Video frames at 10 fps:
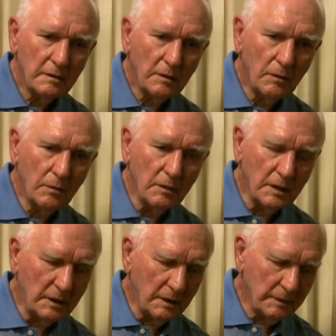the old
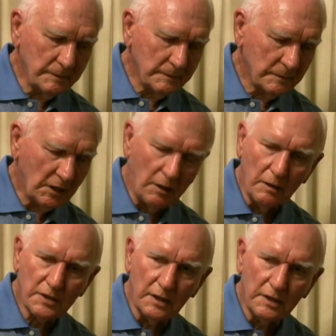uh,
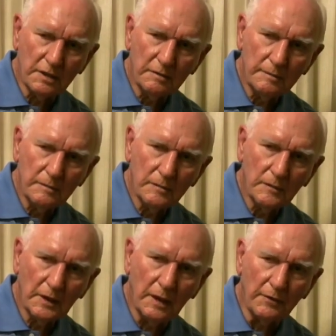Halsey's mm
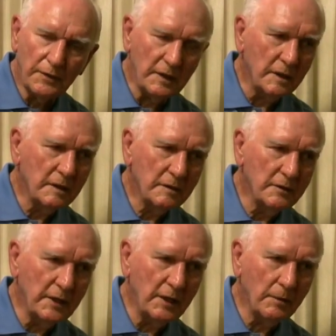-hmm. outfit,
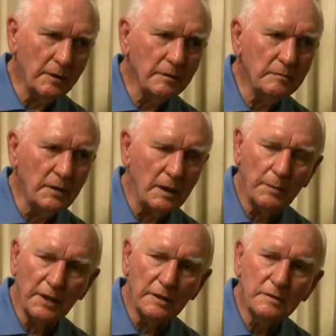they were
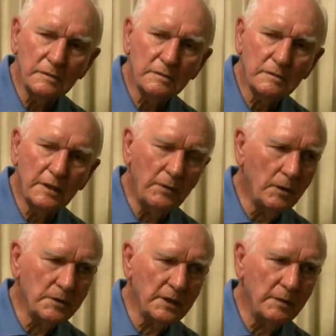bombing
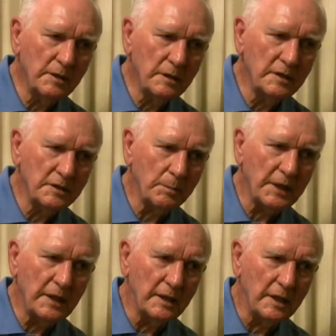Iwo Jima in
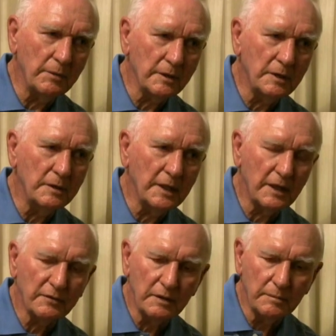Japan. They were going
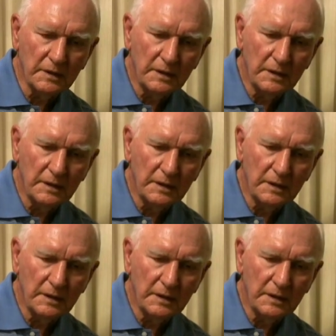after them.